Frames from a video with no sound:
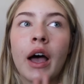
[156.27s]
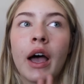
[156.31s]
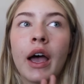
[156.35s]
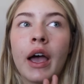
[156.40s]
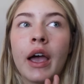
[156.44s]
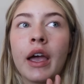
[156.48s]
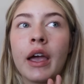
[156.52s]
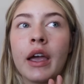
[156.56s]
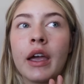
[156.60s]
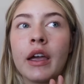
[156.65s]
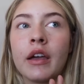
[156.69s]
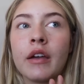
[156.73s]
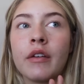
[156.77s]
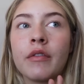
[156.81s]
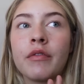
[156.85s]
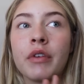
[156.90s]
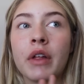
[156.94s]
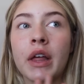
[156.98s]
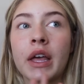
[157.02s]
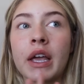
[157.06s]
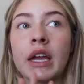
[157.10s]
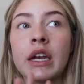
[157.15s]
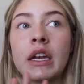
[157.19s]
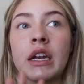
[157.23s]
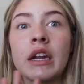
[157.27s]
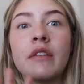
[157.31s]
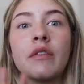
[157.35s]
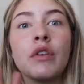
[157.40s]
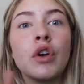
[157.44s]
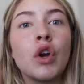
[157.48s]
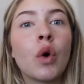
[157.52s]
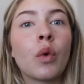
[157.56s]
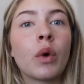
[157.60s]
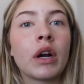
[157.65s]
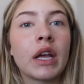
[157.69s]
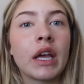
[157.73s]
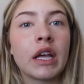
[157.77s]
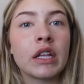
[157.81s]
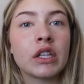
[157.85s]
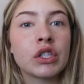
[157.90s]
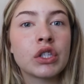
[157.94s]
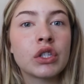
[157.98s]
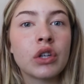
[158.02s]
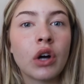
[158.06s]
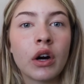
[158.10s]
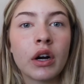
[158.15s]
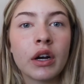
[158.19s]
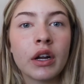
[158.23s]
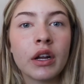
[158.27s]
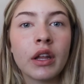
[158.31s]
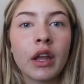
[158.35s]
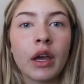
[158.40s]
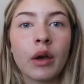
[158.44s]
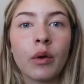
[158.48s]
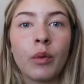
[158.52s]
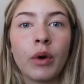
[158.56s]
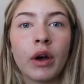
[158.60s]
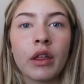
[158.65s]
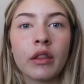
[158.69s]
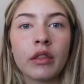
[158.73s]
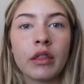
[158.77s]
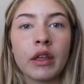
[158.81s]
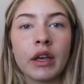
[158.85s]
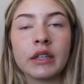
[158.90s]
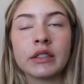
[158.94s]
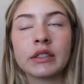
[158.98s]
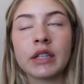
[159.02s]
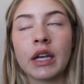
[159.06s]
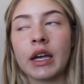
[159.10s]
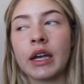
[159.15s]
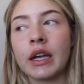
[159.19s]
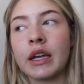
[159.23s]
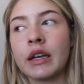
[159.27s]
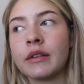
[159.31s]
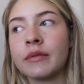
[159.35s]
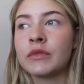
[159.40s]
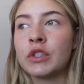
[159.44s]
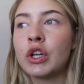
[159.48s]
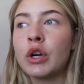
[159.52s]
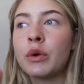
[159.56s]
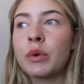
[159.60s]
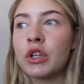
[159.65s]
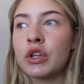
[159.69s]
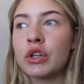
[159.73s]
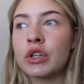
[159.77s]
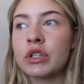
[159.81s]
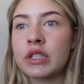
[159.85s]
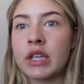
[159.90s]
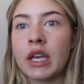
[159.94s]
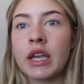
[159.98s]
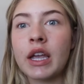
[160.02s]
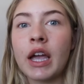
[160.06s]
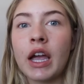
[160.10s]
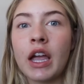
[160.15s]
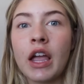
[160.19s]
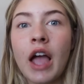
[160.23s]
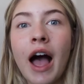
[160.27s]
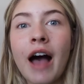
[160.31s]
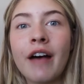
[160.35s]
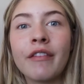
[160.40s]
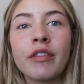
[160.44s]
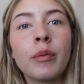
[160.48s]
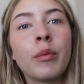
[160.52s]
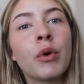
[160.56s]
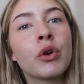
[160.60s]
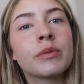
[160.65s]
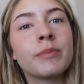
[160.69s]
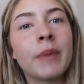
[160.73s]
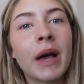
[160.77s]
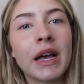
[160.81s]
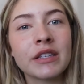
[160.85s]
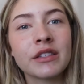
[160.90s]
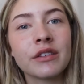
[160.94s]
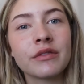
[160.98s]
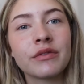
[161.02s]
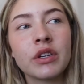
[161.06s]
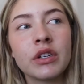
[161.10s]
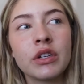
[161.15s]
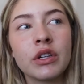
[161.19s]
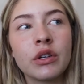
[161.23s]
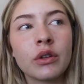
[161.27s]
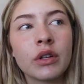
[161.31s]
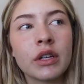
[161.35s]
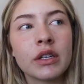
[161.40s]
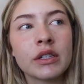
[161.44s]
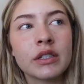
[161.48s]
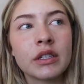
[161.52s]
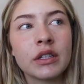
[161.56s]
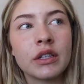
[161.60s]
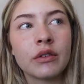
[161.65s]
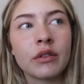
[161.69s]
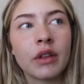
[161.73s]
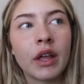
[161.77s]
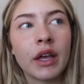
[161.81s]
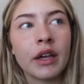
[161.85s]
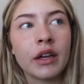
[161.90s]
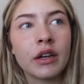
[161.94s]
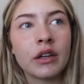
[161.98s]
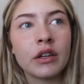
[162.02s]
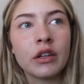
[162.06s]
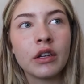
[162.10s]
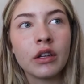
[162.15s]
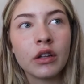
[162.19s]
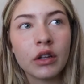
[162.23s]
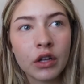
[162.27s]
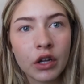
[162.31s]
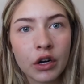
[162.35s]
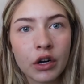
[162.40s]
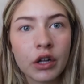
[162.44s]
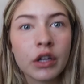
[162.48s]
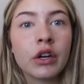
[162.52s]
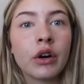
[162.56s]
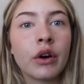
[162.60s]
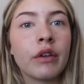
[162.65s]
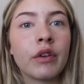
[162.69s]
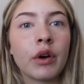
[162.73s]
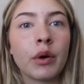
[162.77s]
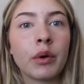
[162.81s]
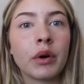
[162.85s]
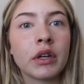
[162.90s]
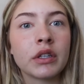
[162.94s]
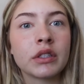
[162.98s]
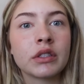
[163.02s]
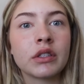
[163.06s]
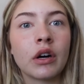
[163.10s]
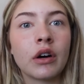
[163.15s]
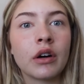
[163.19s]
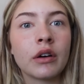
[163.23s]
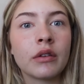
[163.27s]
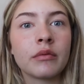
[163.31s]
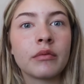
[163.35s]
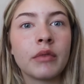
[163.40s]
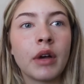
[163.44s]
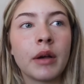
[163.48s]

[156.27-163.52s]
I feel like I didn't even know where to get started, like what things I, you know, when you just like have the most massive to-do list and you like literally don't even know where to start.